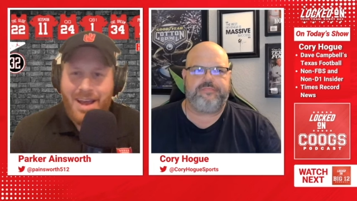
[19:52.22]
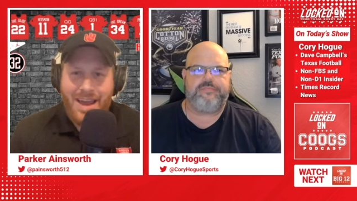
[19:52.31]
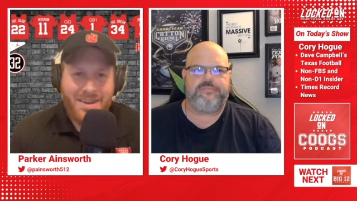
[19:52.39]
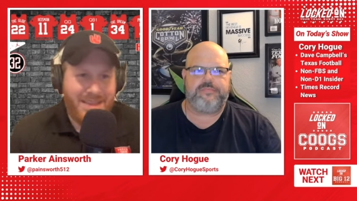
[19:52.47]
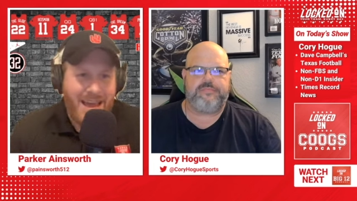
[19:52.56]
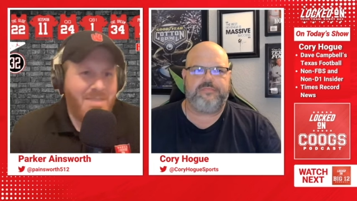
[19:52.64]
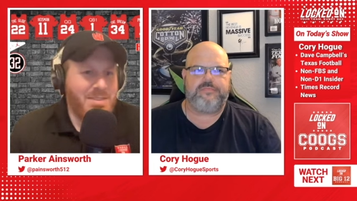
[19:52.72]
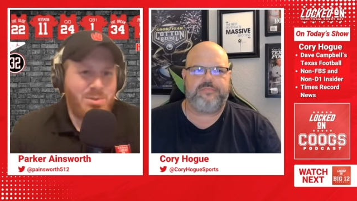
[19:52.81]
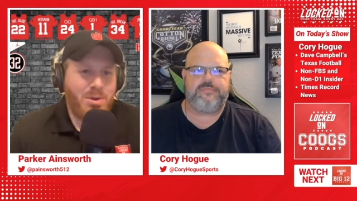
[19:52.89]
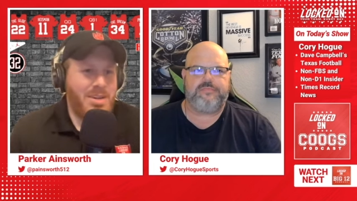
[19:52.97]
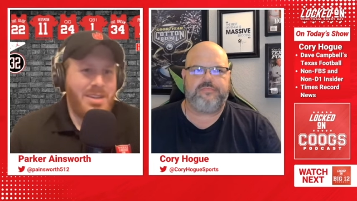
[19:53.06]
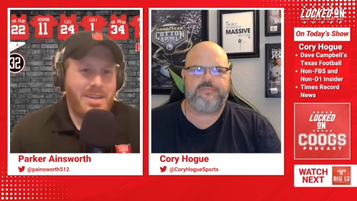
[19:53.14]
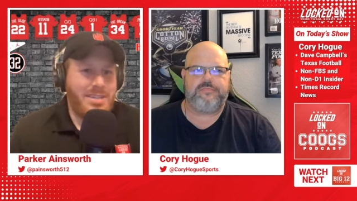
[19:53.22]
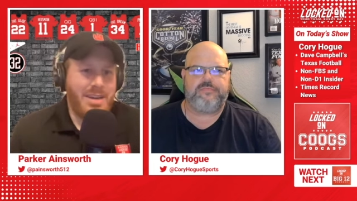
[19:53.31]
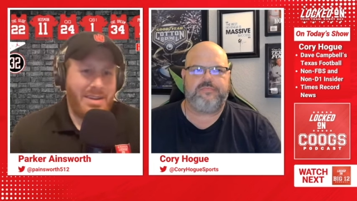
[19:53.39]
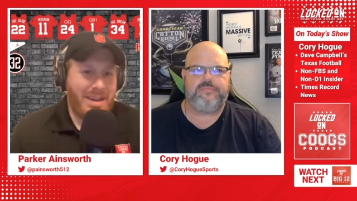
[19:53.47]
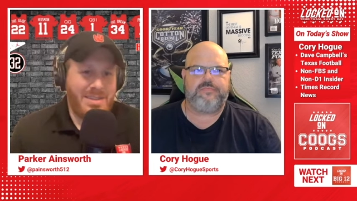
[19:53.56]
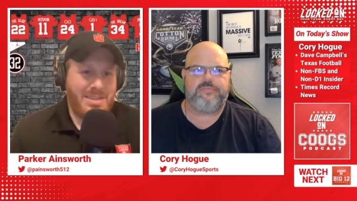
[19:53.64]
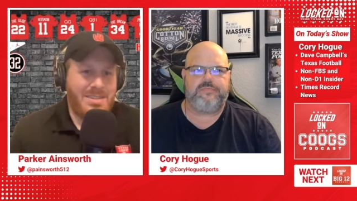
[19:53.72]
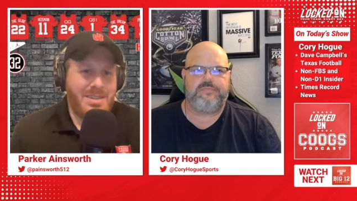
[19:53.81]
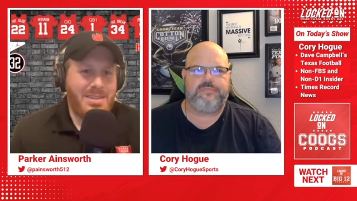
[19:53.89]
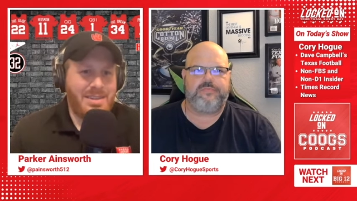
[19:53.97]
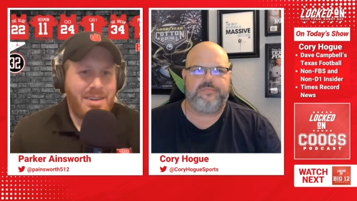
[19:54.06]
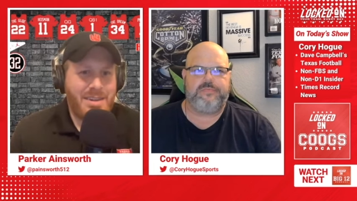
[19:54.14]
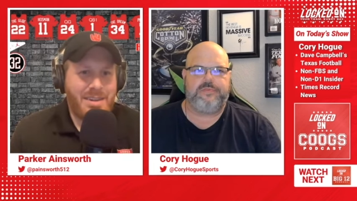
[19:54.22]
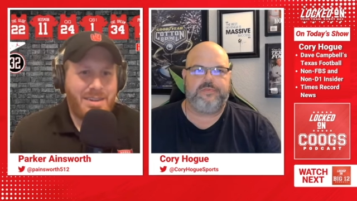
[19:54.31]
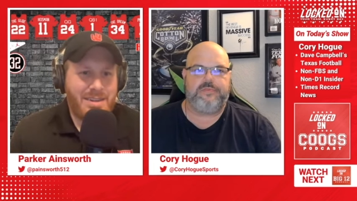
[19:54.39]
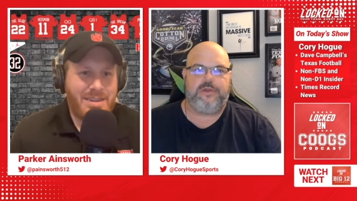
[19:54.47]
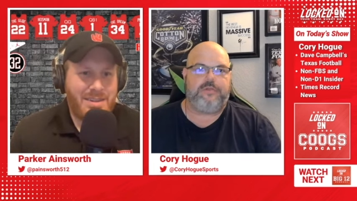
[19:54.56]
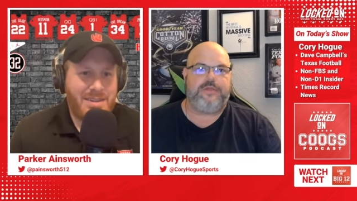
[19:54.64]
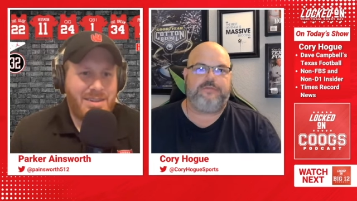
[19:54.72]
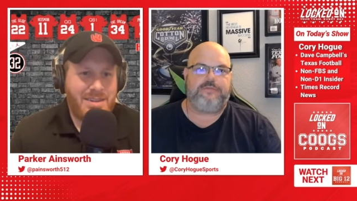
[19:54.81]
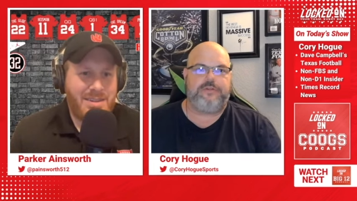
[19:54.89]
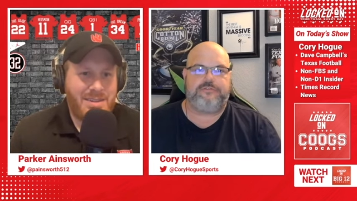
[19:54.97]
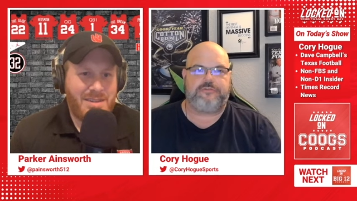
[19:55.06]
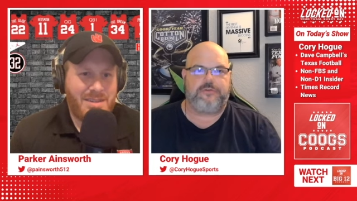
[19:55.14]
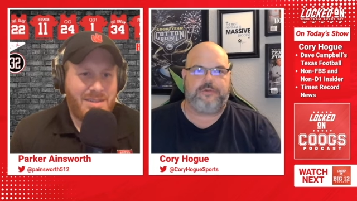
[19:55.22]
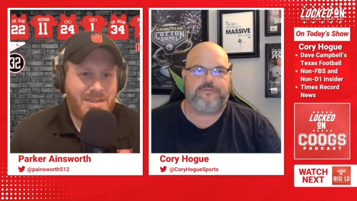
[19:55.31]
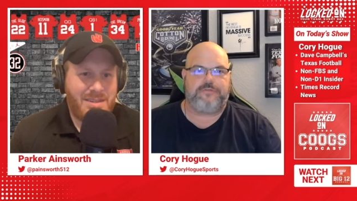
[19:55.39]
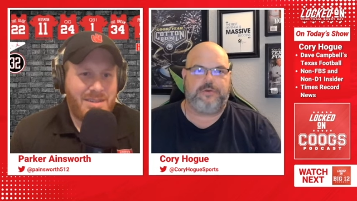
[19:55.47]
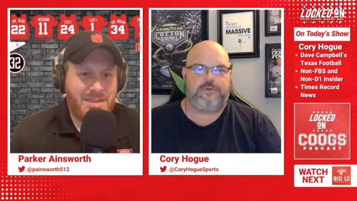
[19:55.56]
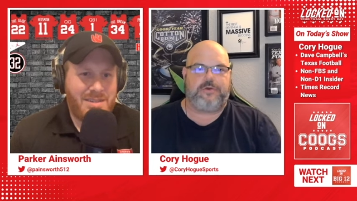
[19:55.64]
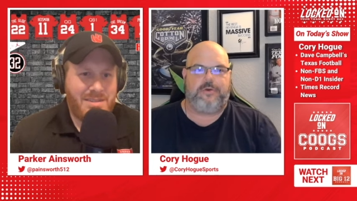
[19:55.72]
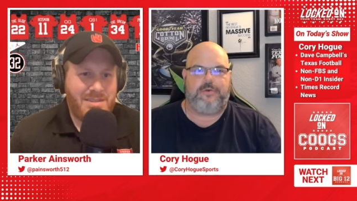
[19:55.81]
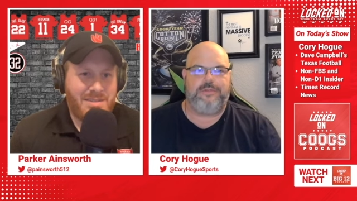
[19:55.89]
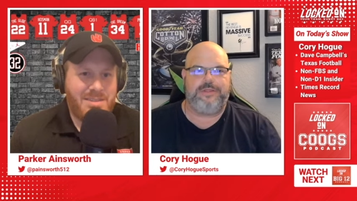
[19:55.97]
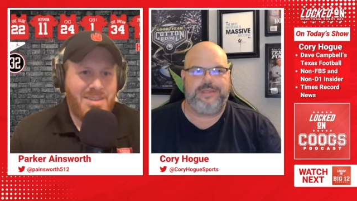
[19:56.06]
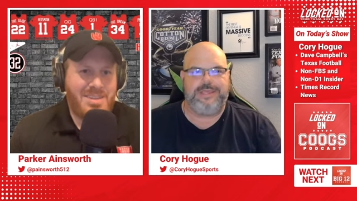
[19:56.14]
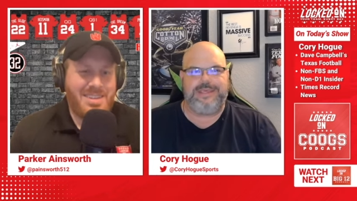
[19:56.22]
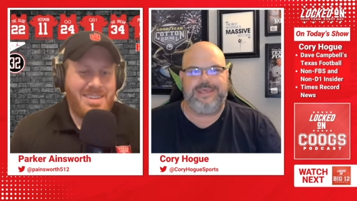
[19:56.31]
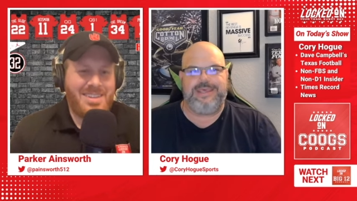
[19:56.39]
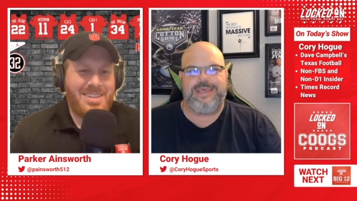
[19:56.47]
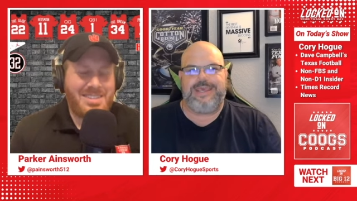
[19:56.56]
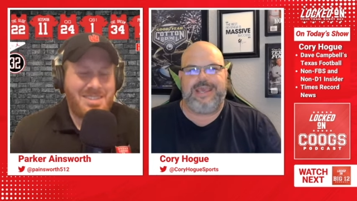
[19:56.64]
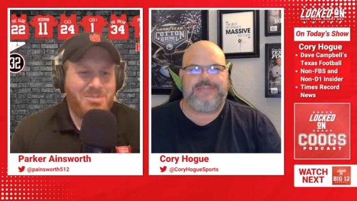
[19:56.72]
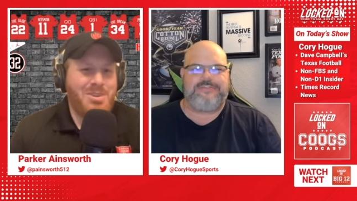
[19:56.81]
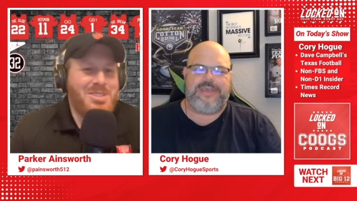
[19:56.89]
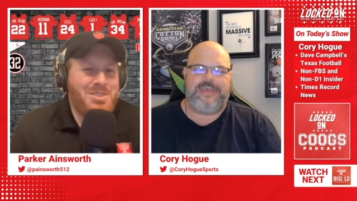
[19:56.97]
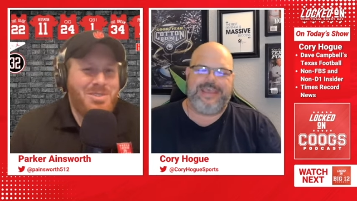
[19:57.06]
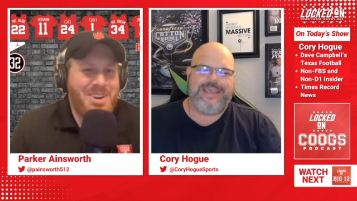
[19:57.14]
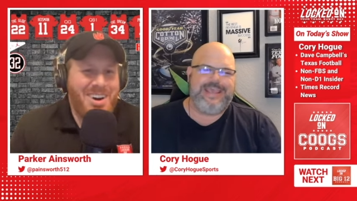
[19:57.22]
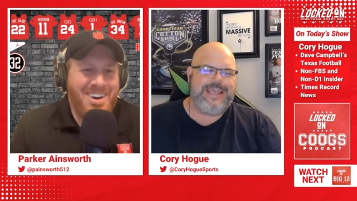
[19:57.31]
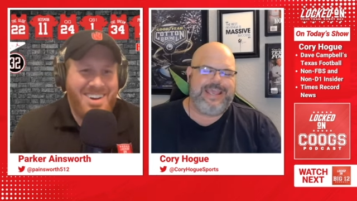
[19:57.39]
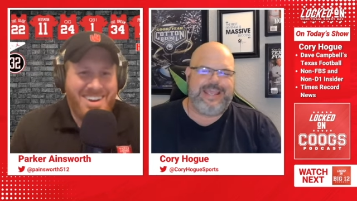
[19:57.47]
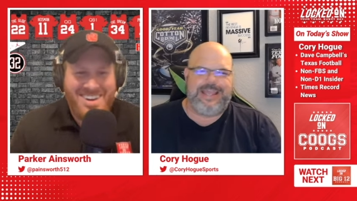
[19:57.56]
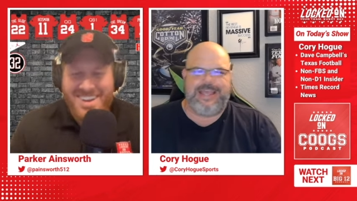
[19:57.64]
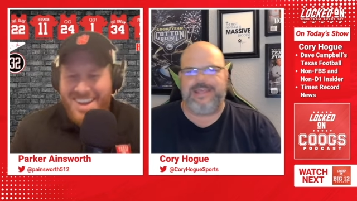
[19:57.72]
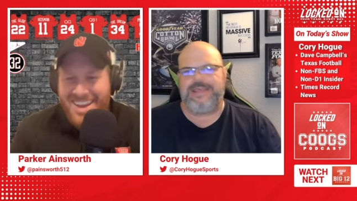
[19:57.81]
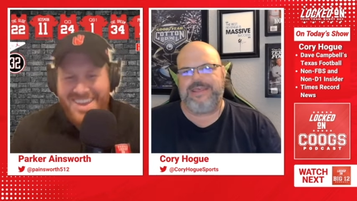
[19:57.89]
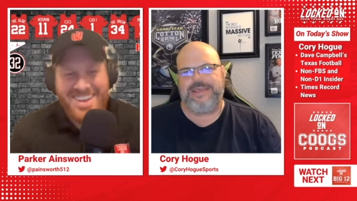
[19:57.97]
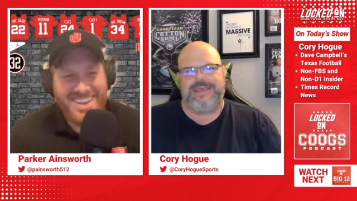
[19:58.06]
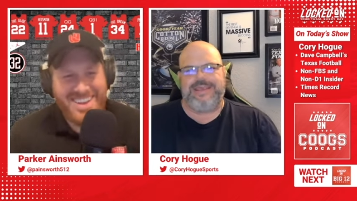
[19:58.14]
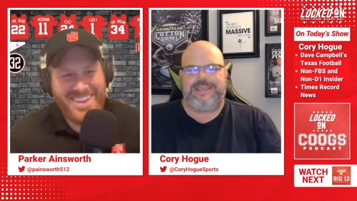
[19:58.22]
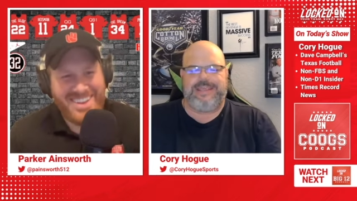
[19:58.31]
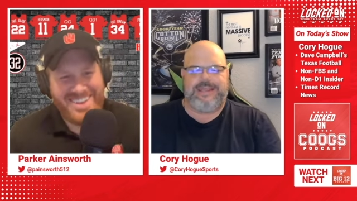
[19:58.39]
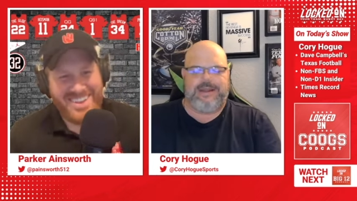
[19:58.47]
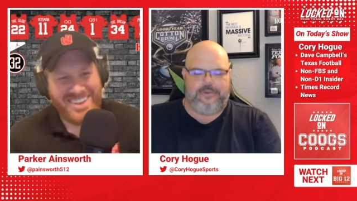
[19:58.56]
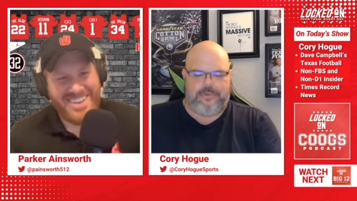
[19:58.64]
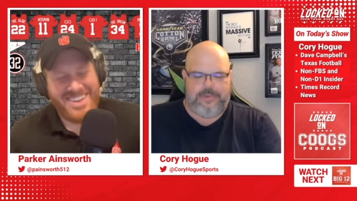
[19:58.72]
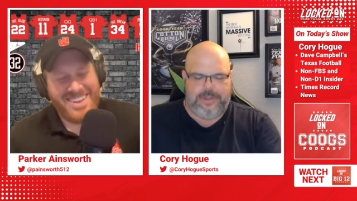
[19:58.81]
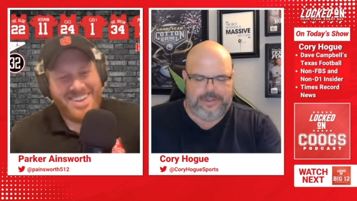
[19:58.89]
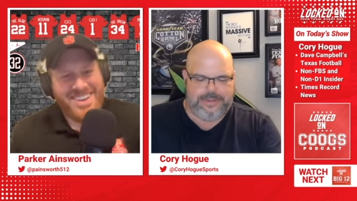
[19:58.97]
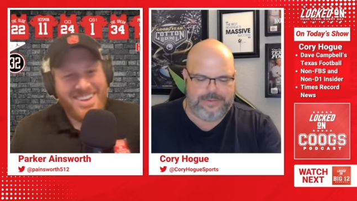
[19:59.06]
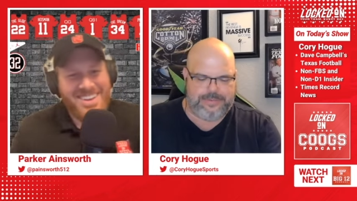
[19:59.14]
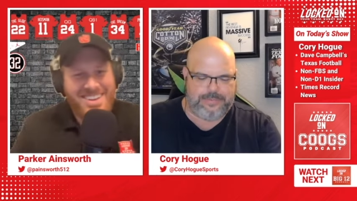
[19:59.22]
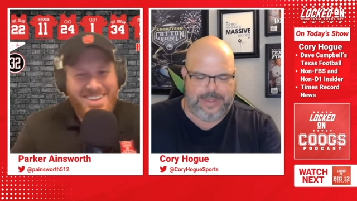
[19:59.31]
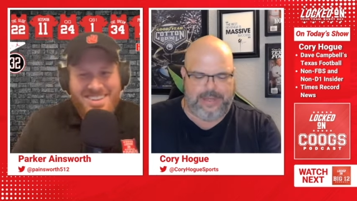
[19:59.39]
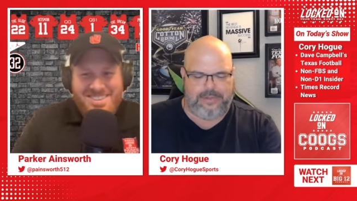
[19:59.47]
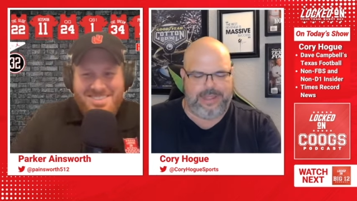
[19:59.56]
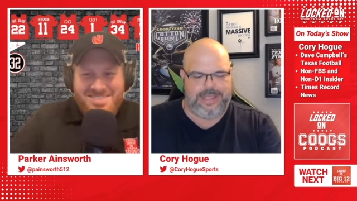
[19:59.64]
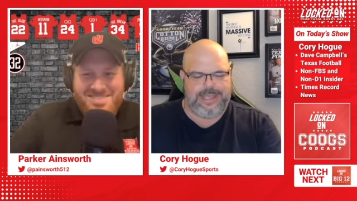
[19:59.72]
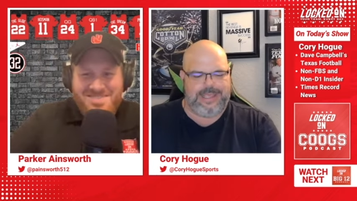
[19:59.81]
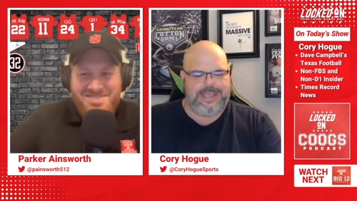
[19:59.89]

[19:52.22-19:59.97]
Speaker 1: They haven't scored a touchdown yet this season.
Speaker 2: No, they've only scored a field goal. So
Speaker 1: what's going on?
Speaker 2: You know, well,